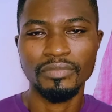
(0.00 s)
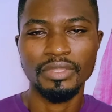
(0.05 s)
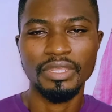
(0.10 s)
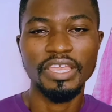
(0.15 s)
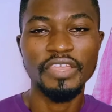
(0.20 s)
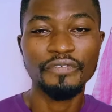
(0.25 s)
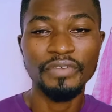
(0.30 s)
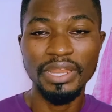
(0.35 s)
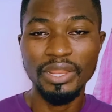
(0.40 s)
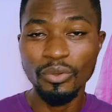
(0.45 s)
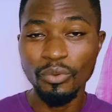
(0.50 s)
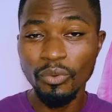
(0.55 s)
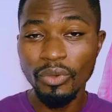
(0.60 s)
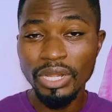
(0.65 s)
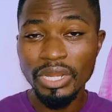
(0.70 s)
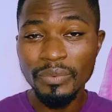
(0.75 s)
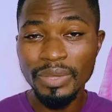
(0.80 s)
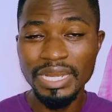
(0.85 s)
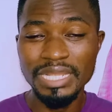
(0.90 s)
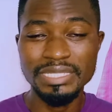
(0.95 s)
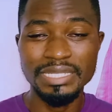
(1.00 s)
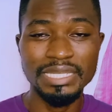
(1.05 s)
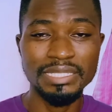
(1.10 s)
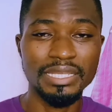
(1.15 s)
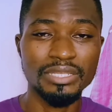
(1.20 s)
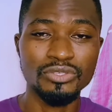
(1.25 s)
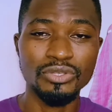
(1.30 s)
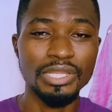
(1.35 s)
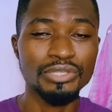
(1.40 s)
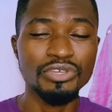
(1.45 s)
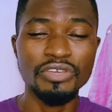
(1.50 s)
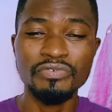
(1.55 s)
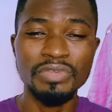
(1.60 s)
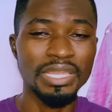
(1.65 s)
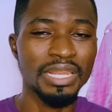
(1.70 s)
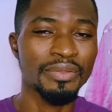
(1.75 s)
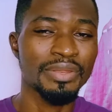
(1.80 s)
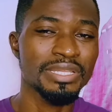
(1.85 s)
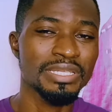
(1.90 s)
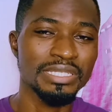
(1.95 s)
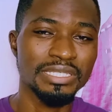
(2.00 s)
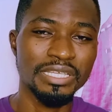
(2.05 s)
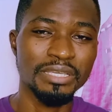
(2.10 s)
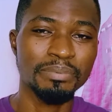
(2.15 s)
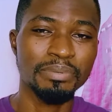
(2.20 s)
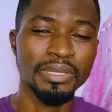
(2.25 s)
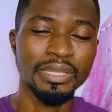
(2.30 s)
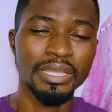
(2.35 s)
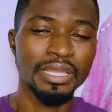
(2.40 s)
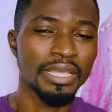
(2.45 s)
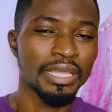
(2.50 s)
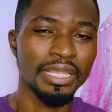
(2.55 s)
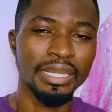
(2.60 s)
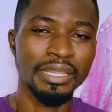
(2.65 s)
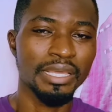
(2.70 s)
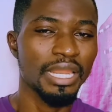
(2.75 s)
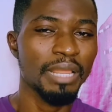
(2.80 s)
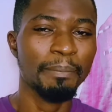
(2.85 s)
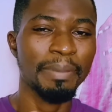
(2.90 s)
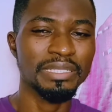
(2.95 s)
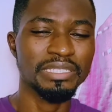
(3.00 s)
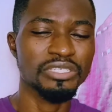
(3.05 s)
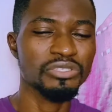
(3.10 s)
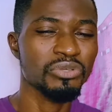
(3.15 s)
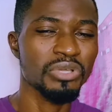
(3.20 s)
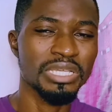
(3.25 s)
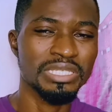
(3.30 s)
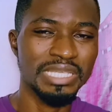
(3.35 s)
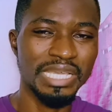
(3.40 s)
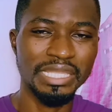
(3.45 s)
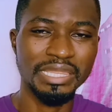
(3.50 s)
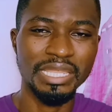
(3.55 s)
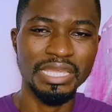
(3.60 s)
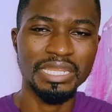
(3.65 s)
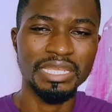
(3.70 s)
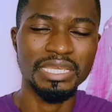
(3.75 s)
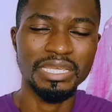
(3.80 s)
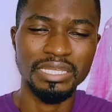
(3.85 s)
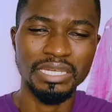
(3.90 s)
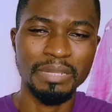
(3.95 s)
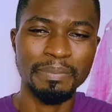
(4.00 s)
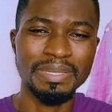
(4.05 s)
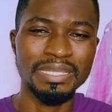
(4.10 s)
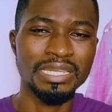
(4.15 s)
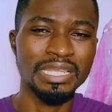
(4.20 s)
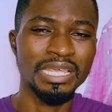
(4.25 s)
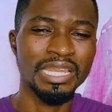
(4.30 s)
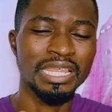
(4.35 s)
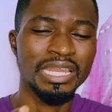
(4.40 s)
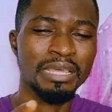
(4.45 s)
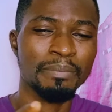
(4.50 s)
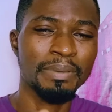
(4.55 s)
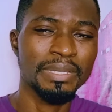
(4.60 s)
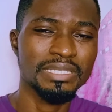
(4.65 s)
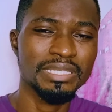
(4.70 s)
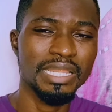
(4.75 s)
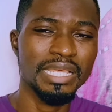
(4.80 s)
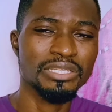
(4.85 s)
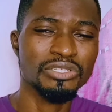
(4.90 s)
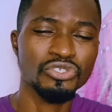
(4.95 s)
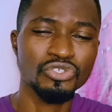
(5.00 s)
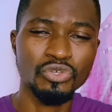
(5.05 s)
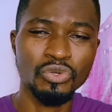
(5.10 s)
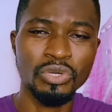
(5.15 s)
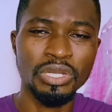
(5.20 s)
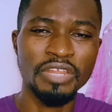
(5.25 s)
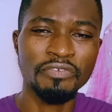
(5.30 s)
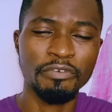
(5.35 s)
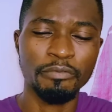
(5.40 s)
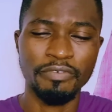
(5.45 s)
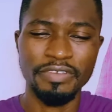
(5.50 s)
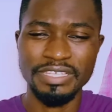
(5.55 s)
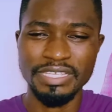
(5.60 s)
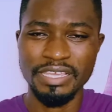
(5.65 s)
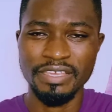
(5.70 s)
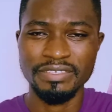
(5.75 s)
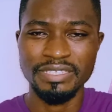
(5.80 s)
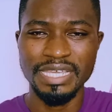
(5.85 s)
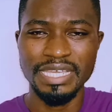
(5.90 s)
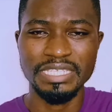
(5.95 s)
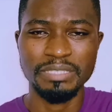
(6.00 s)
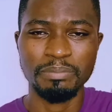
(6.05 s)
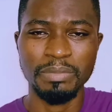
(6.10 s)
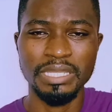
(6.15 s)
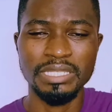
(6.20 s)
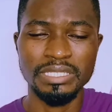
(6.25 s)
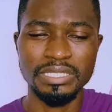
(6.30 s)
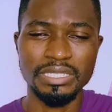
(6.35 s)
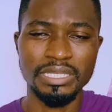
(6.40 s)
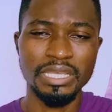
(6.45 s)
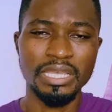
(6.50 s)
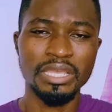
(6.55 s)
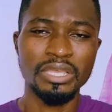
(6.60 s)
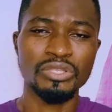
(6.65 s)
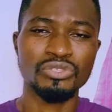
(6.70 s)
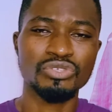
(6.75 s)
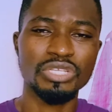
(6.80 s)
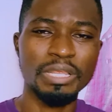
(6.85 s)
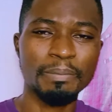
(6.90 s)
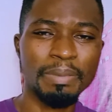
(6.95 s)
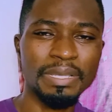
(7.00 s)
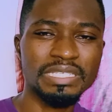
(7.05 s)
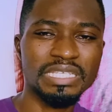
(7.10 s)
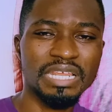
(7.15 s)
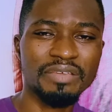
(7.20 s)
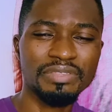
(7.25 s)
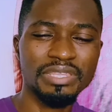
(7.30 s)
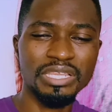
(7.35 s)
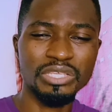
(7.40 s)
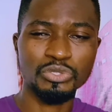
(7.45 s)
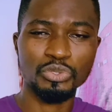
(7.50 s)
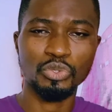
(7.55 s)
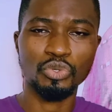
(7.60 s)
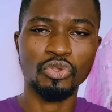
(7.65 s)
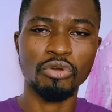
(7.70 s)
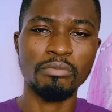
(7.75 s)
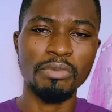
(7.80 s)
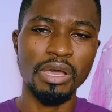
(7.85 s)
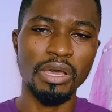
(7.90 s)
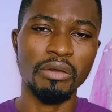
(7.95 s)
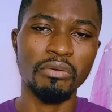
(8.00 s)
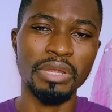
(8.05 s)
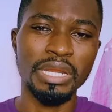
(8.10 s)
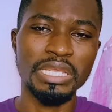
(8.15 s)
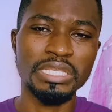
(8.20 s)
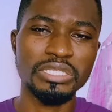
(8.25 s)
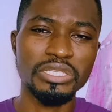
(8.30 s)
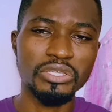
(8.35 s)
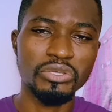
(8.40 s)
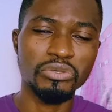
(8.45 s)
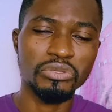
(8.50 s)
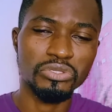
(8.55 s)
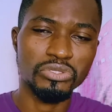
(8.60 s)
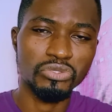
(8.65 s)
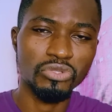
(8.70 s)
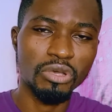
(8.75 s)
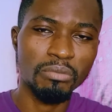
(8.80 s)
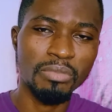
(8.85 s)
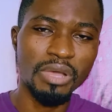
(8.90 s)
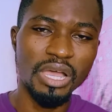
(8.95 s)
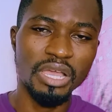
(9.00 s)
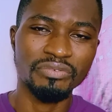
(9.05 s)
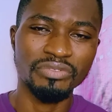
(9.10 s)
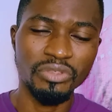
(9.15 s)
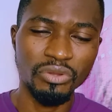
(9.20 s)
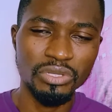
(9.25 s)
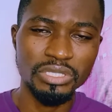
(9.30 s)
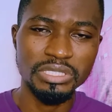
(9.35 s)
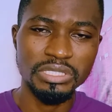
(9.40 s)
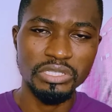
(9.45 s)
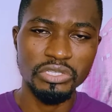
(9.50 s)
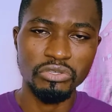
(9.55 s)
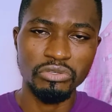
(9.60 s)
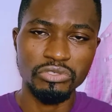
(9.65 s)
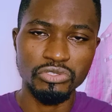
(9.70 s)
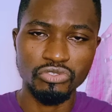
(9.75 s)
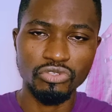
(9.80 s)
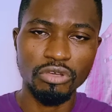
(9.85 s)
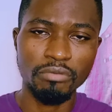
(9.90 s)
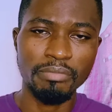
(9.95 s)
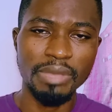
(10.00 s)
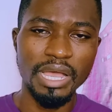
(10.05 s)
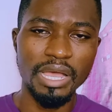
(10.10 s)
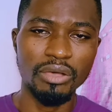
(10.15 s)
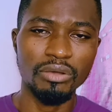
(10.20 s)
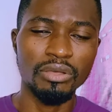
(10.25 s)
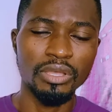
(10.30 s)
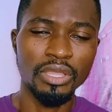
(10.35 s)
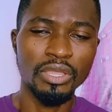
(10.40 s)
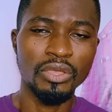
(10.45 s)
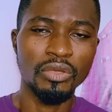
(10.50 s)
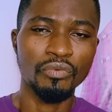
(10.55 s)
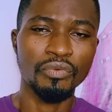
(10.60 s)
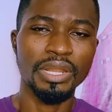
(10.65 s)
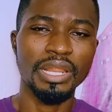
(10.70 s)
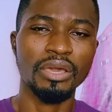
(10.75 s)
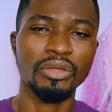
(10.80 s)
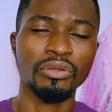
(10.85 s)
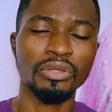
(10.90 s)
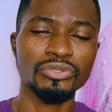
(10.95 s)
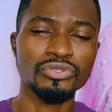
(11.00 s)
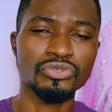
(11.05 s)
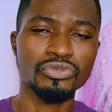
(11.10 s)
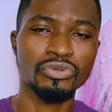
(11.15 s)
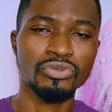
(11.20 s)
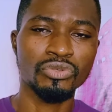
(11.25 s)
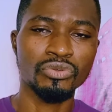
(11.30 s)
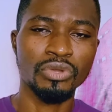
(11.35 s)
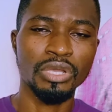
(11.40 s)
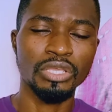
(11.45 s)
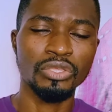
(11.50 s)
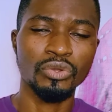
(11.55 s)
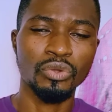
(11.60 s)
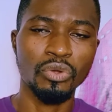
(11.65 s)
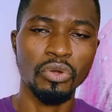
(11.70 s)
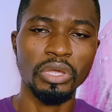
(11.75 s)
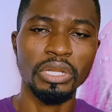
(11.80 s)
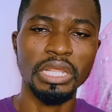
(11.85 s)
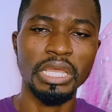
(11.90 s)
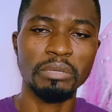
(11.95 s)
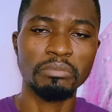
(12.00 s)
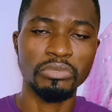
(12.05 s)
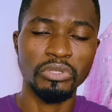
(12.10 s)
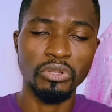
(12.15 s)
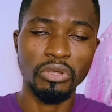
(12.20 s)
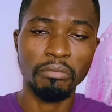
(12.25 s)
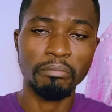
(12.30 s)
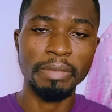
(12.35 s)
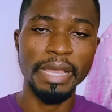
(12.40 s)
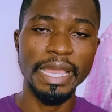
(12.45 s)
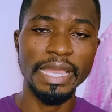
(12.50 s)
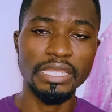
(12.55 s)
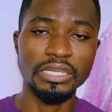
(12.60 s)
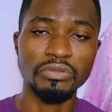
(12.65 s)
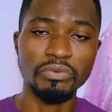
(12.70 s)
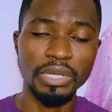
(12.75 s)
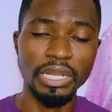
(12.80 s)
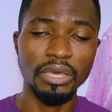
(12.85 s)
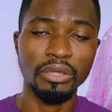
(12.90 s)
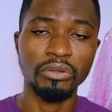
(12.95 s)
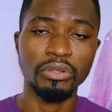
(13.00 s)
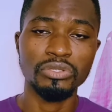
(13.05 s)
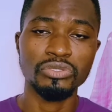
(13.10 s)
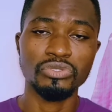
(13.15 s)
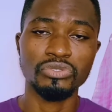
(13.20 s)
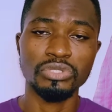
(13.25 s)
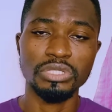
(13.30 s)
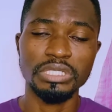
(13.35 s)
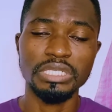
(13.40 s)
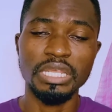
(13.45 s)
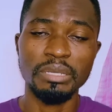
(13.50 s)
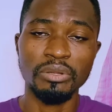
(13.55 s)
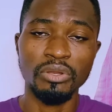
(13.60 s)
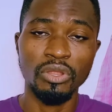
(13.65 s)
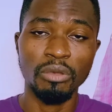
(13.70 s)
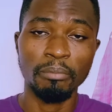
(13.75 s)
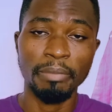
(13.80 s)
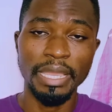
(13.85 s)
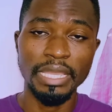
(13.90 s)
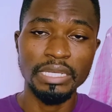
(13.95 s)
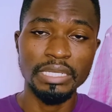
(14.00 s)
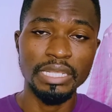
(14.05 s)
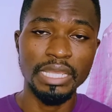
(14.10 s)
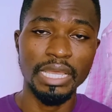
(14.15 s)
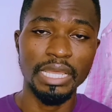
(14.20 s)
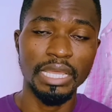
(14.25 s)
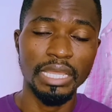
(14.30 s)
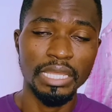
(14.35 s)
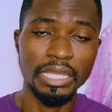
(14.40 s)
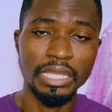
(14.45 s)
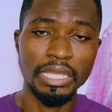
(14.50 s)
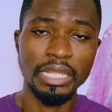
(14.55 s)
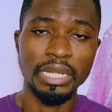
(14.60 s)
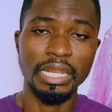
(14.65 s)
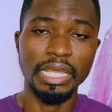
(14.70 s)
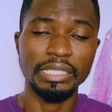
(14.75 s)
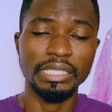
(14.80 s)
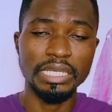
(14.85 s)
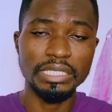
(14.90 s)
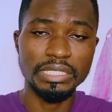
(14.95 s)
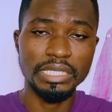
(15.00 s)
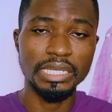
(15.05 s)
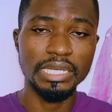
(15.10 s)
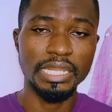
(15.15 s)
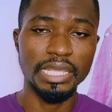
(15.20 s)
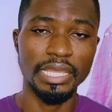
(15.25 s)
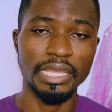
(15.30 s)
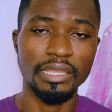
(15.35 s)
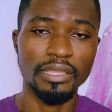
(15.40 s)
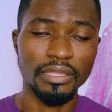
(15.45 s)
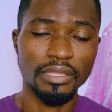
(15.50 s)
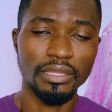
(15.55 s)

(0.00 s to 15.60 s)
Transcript: If you are the only one excited, so the two of you are in a relationship, the other party is not excited. The person doesn't show any form of excitement. So the person, everything is so normal. When they see you, it's normal. If they don't see you, it's normal. Whether or not you call them, they don't mind. Whether or not you see them, they don't mind. They're just in there.